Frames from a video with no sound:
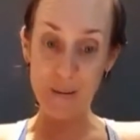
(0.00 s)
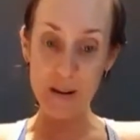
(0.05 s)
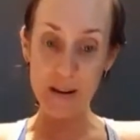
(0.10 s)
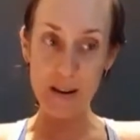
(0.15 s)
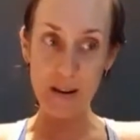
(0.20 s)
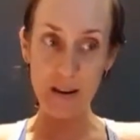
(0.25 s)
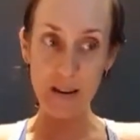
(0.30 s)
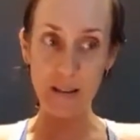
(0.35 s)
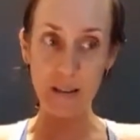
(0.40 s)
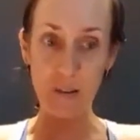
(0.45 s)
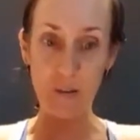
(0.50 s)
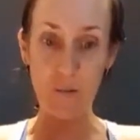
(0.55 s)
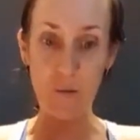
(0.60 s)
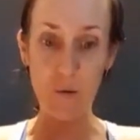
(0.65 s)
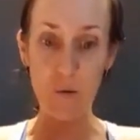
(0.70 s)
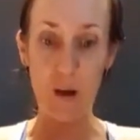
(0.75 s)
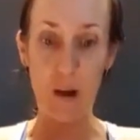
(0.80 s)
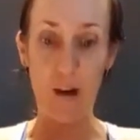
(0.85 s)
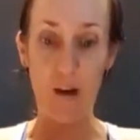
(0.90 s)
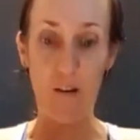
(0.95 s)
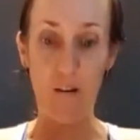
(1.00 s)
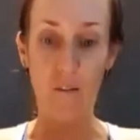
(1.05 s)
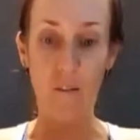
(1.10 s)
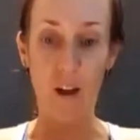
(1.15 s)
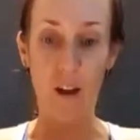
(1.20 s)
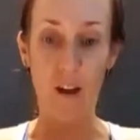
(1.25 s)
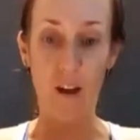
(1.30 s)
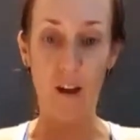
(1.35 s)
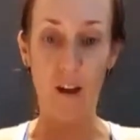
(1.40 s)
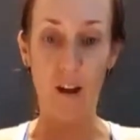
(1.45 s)
because if you have
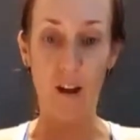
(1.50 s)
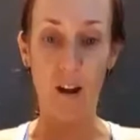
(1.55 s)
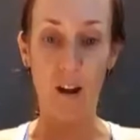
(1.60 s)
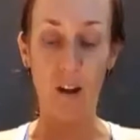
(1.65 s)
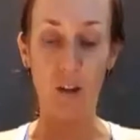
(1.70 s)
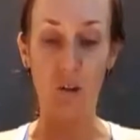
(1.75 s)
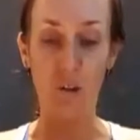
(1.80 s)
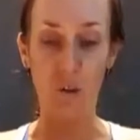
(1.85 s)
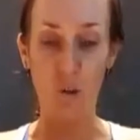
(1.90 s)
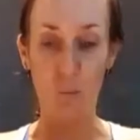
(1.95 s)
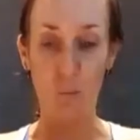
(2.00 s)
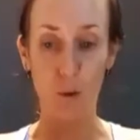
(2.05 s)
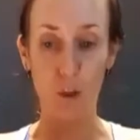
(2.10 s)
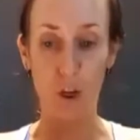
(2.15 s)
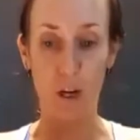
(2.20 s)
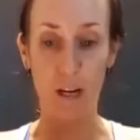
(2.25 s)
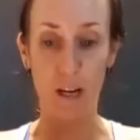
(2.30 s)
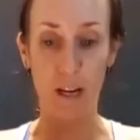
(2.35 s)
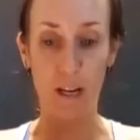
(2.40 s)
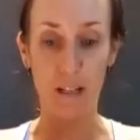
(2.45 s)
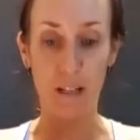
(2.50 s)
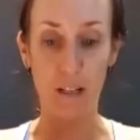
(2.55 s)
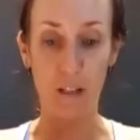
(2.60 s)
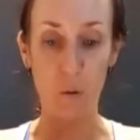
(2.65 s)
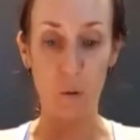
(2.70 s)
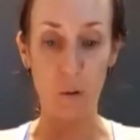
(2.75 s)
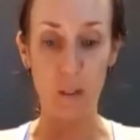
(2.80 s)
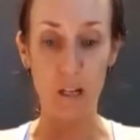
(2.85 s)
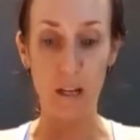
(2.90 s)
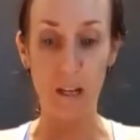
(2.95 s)
a super gigantic
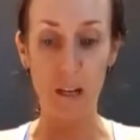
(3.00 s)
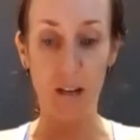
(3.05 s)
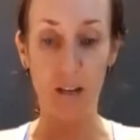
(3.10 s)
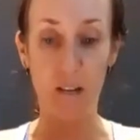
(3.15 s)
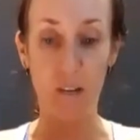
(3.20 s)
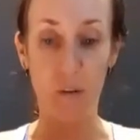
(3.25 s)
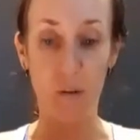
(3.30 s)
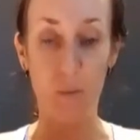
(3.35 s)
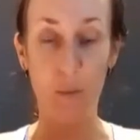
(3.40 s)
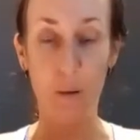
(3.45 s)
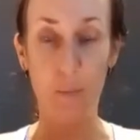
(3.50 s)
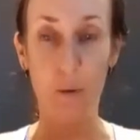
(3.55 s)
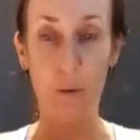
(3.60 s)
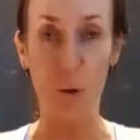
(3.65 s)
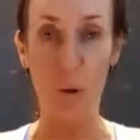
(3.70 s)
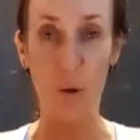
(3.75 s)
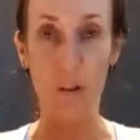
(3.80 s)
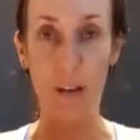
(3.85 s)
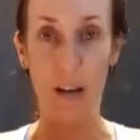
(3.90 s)
tortilla and a little bitty bowl,